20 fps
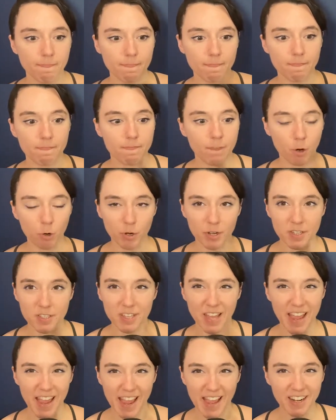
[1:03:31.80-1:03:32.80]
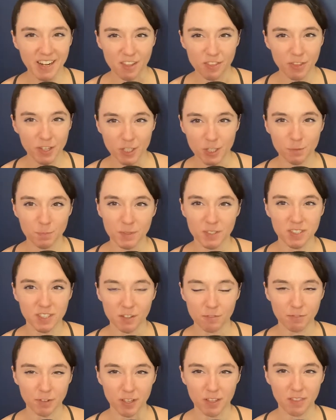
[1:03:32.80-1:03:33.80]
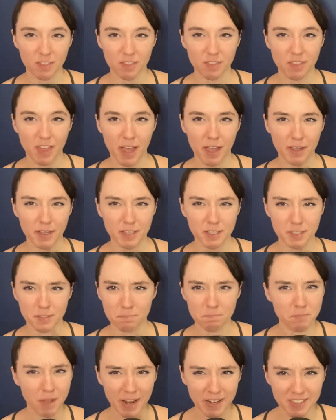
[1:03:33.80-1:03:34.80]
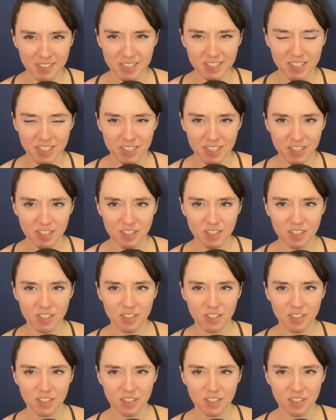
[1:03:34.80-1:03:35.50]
there is anything specific that is meant.